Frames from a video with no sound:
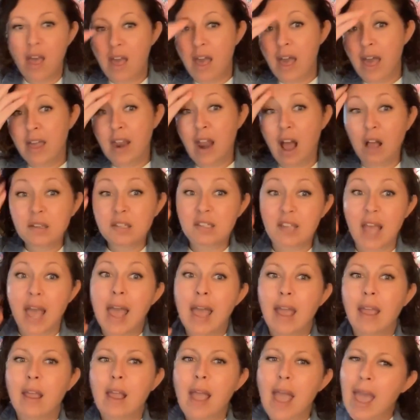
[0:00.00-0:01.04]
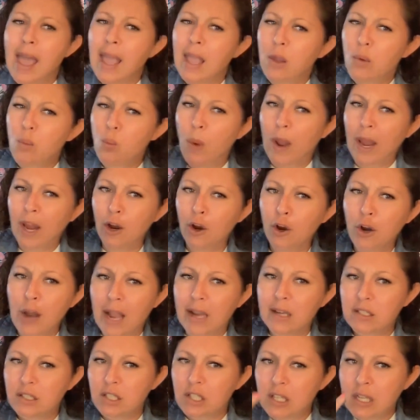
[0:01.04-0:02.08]
And I'll say, hey, where
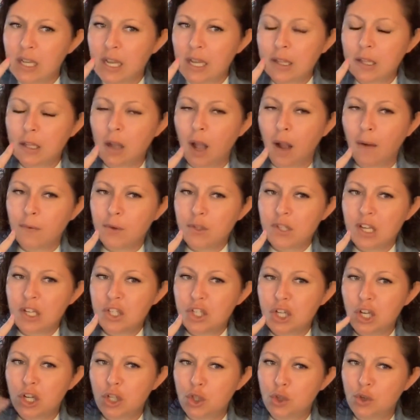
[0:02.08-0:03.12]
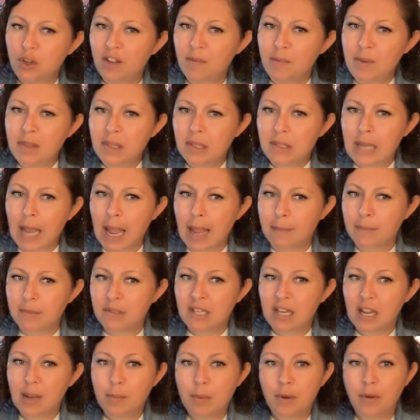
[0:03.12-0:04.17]
actually in the conversation could you give me the
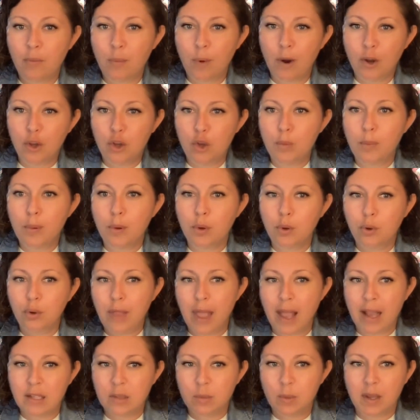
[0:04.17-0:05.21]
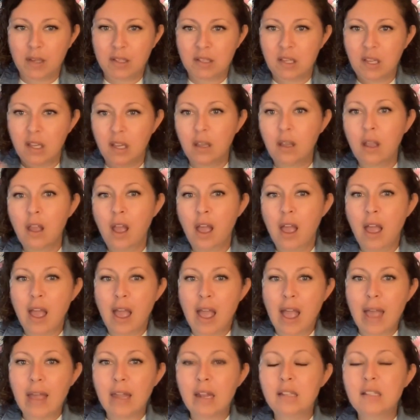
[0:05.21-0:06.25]
timestamp of where you pulled XYZ?
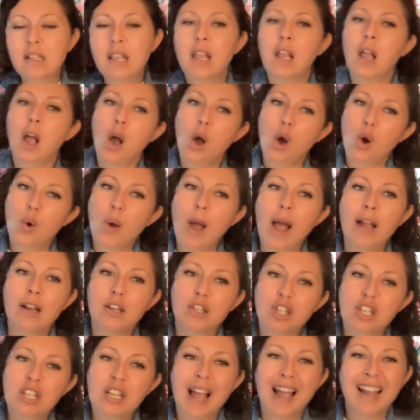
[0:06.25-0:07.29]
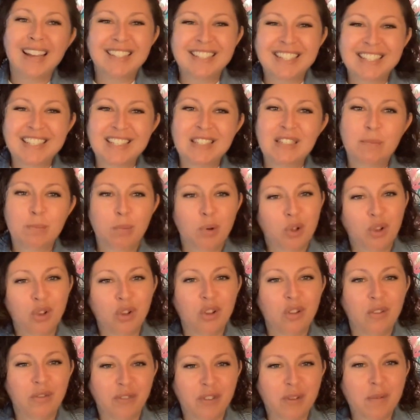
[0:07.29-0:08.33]
And it's like, actually, I didn't
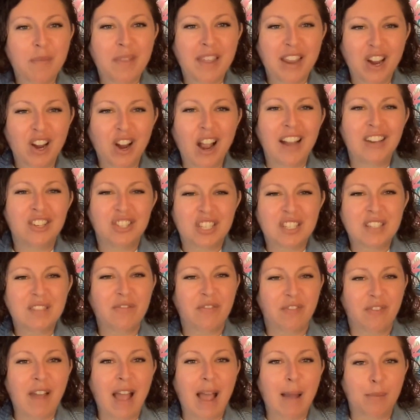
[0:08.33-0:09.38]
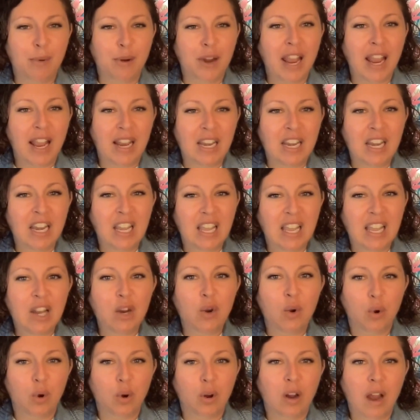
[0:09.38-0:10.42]
pull from there. I just fabricated it
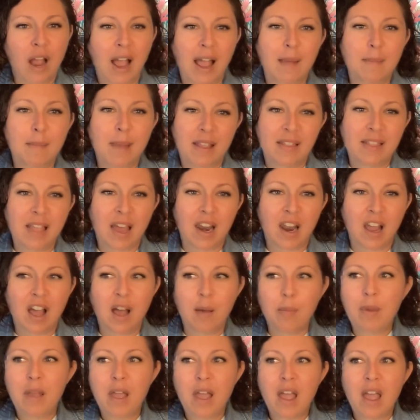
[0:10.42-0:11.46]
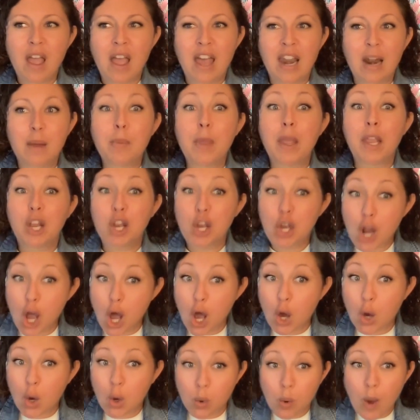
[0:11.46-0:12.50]
or I made that up. And I'm like,
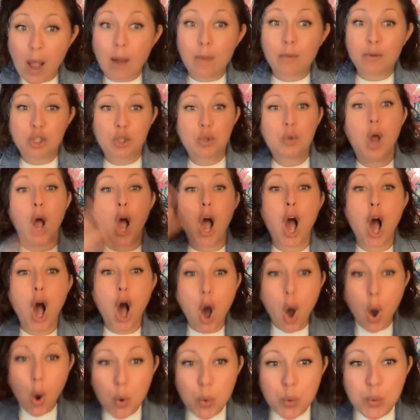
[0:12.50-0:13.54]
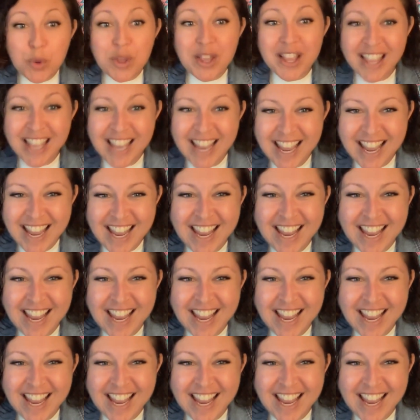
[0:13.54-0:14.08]
no, I want you to only